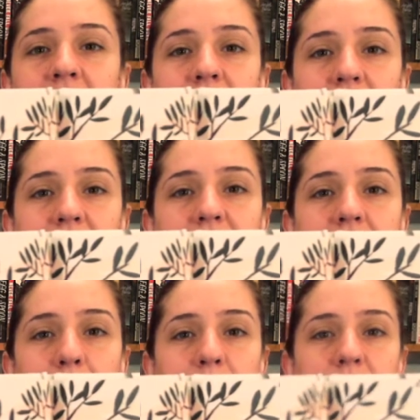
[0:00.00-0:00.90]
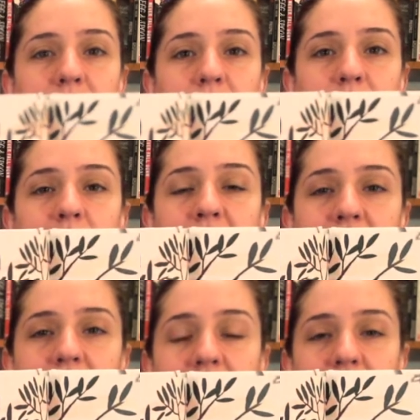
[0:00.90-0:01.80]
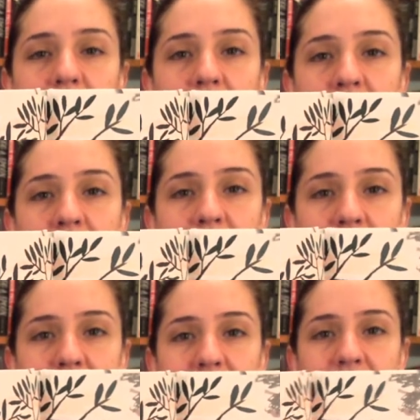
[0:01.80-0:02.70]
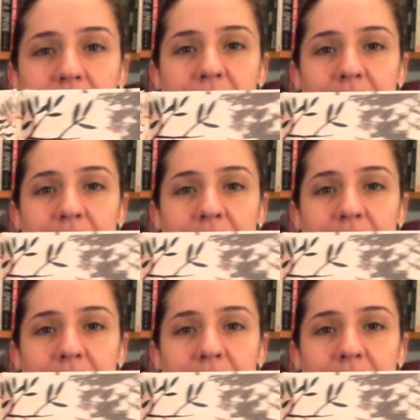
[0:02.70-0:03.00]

You see that bird ready to leave the nest?